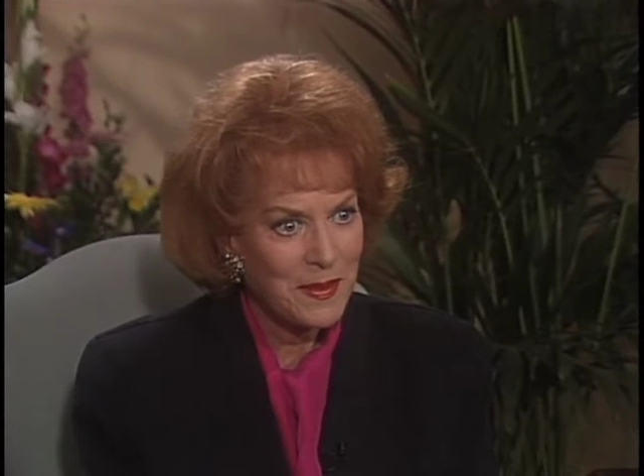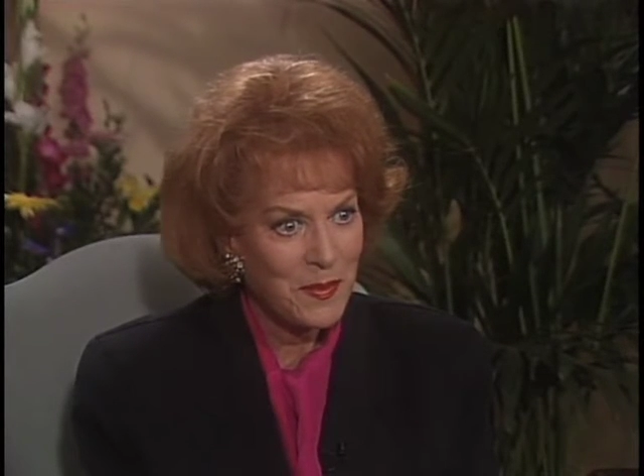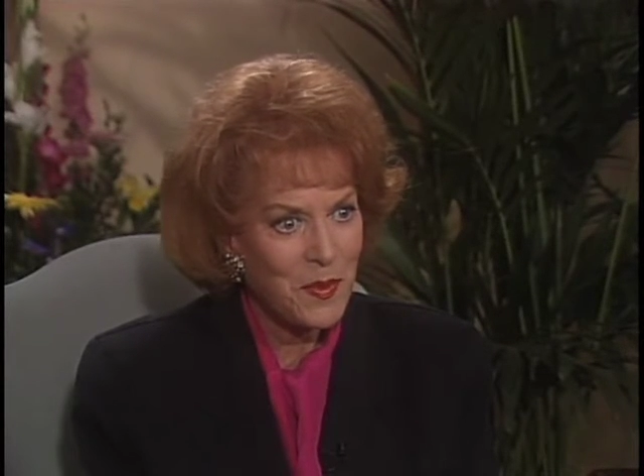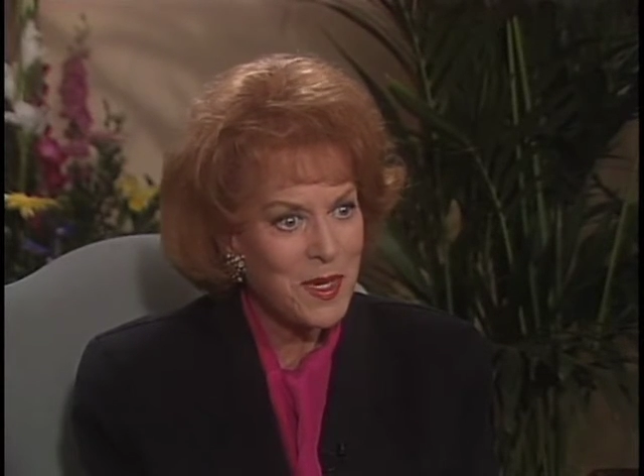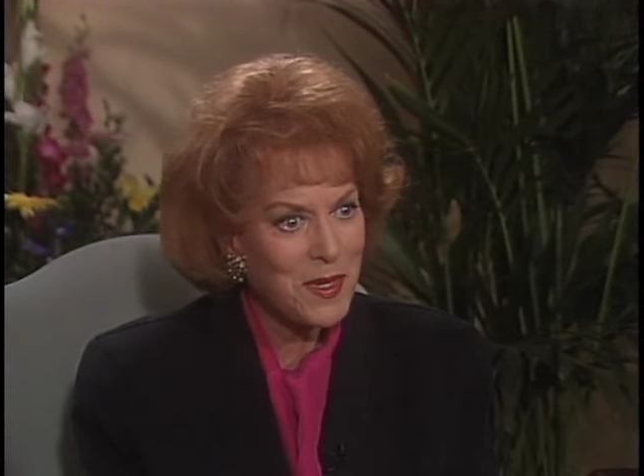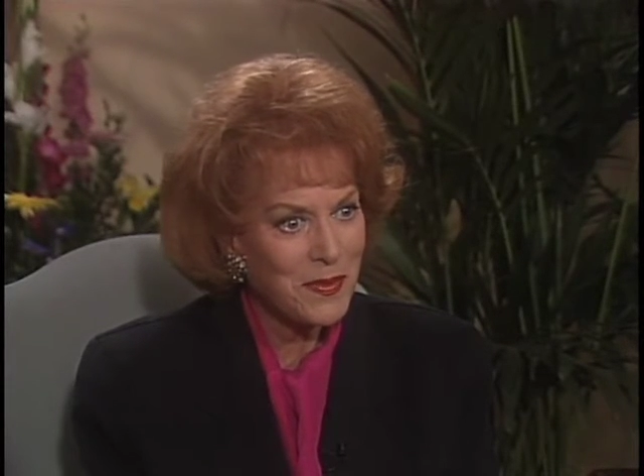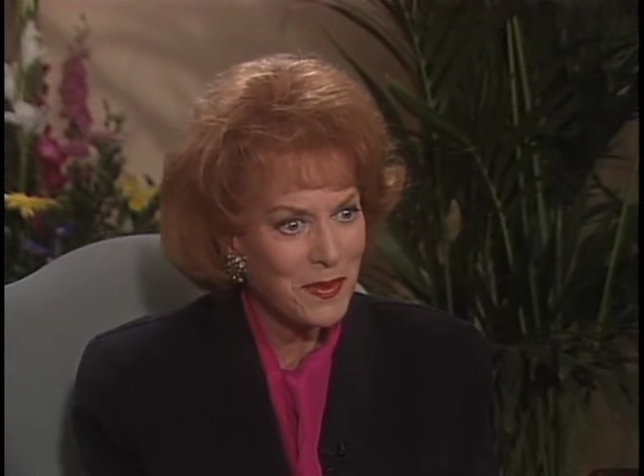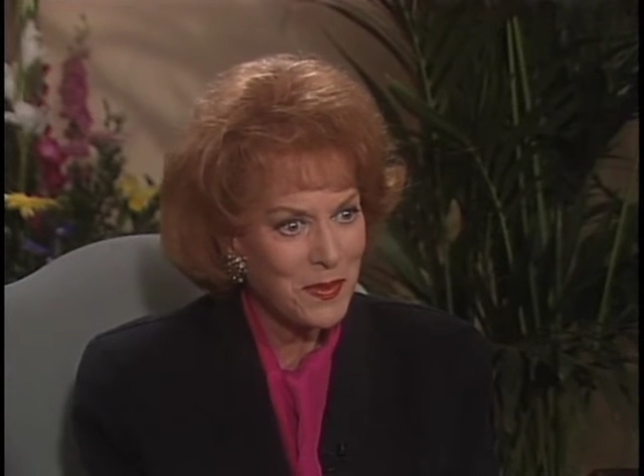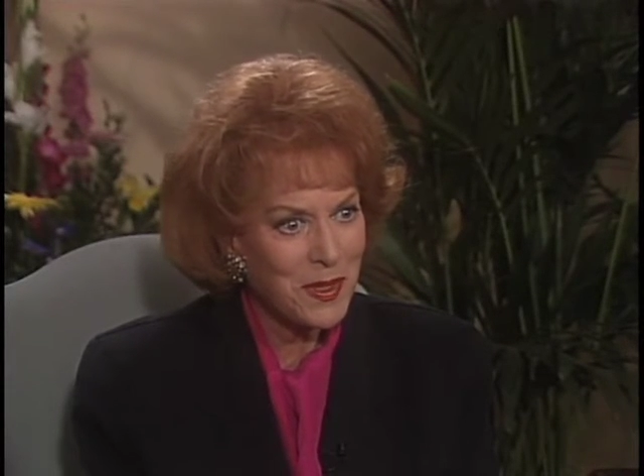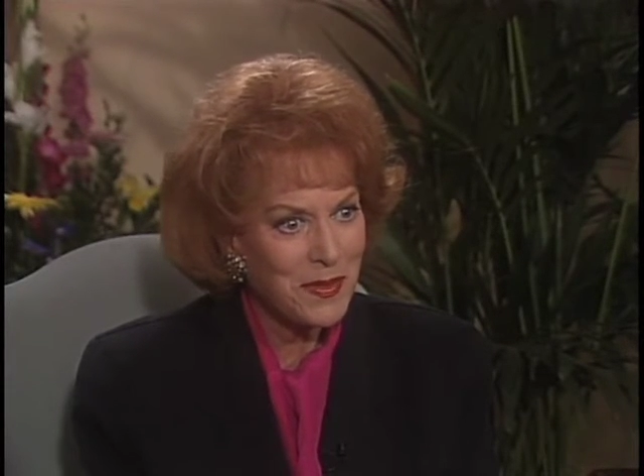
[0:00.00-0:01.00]
so
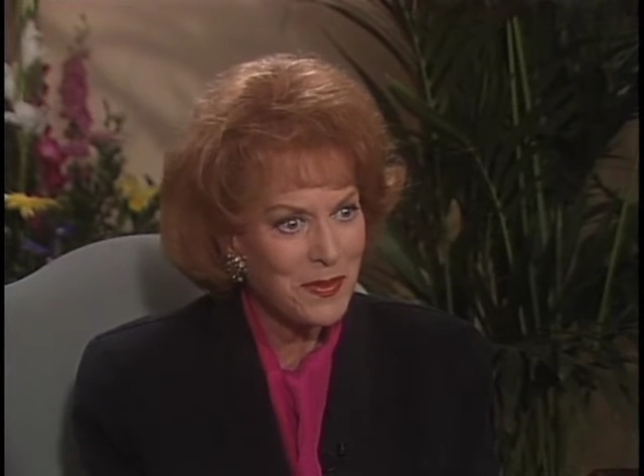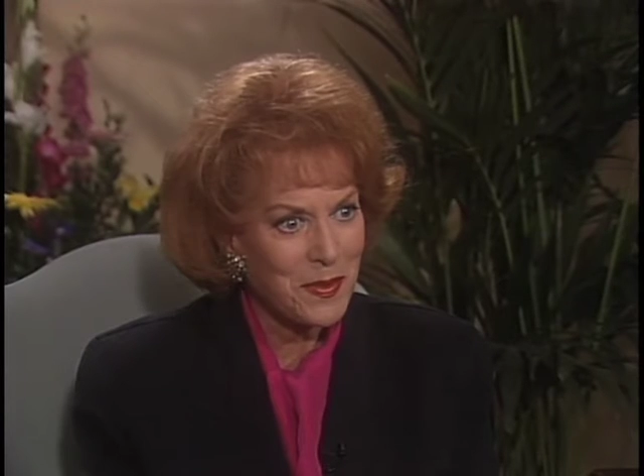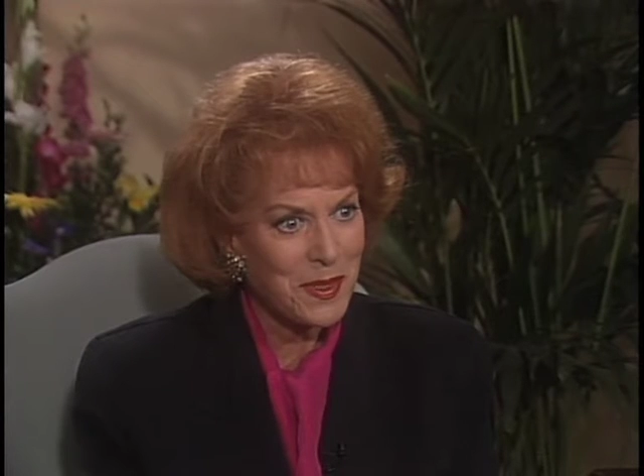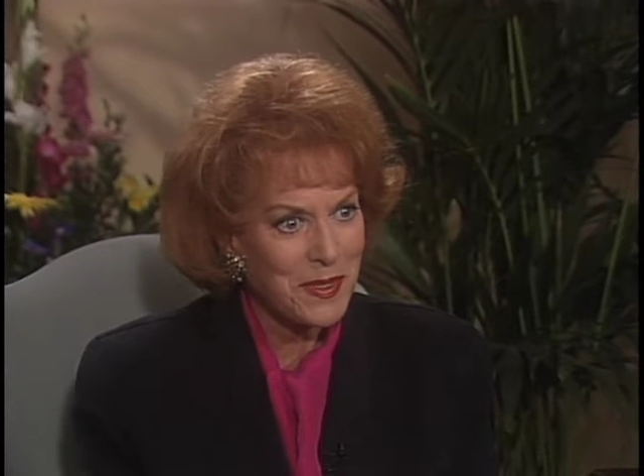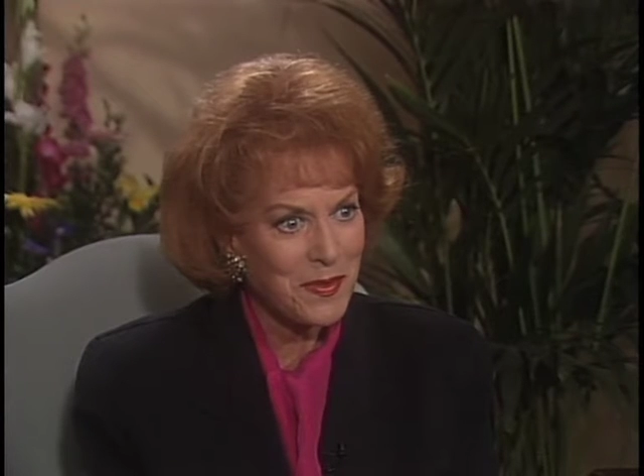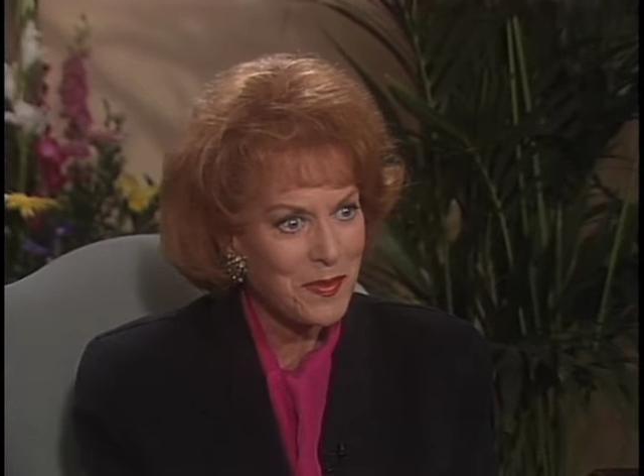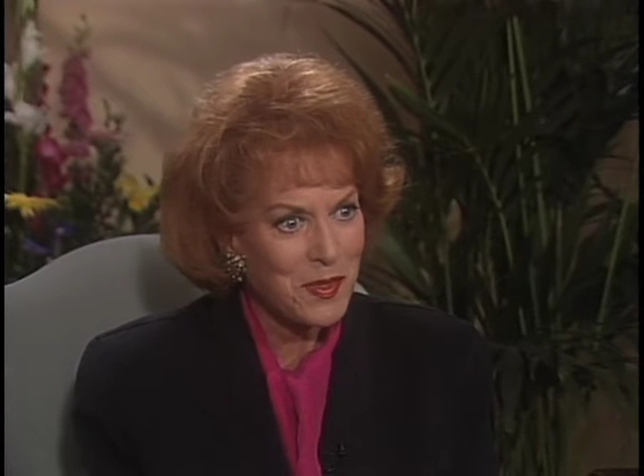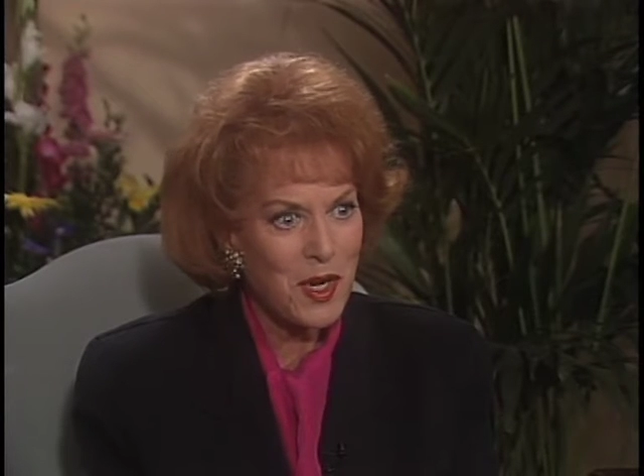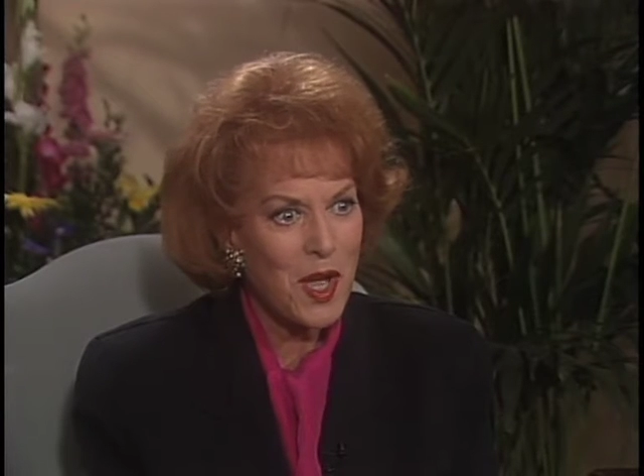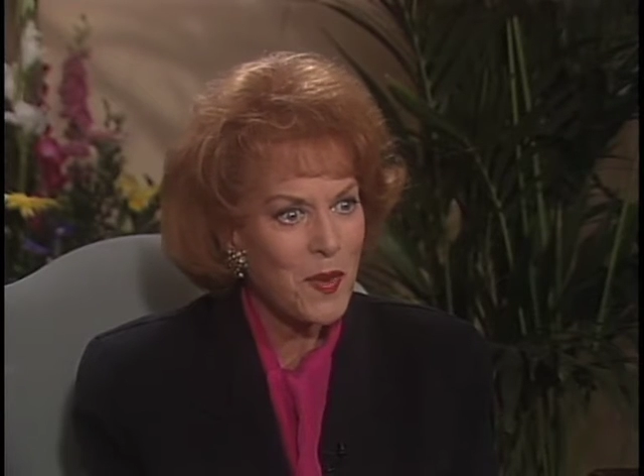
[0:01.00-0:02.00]
wonderful, many, uh, wonderful ones from, from,
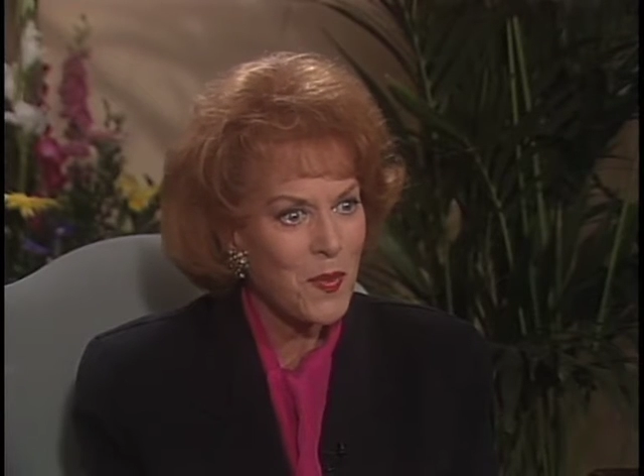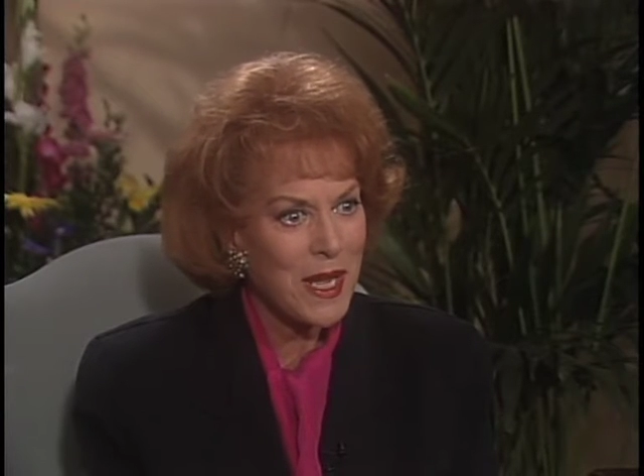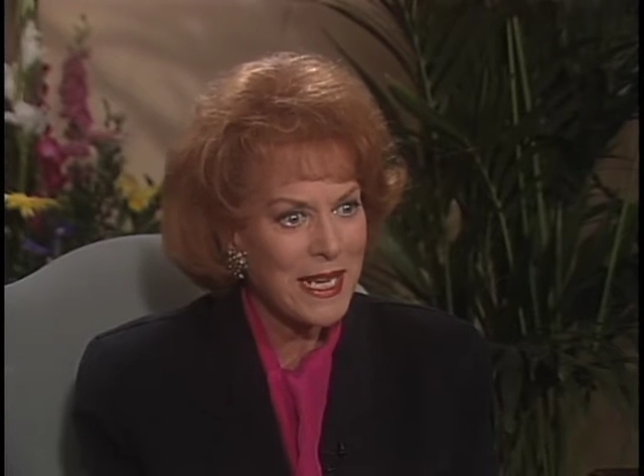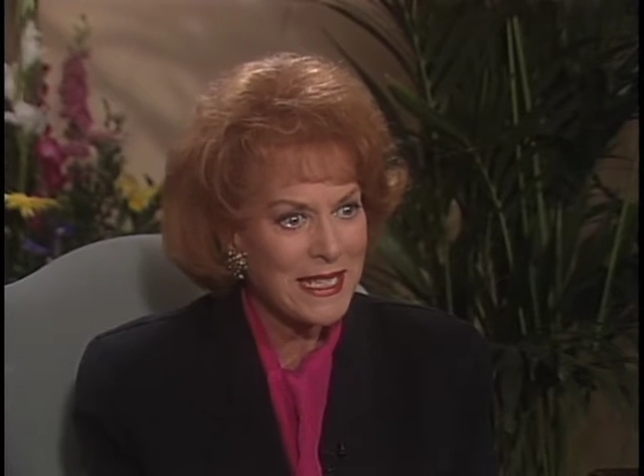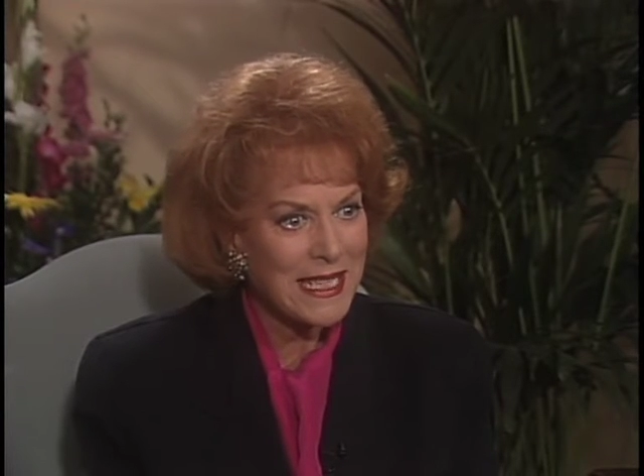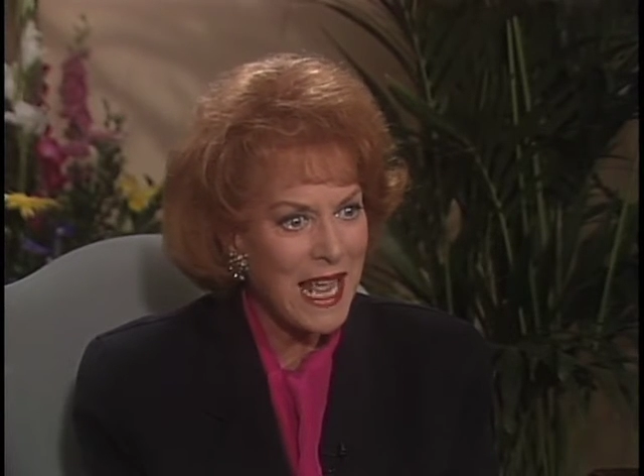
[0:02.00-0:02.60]
John Wayne,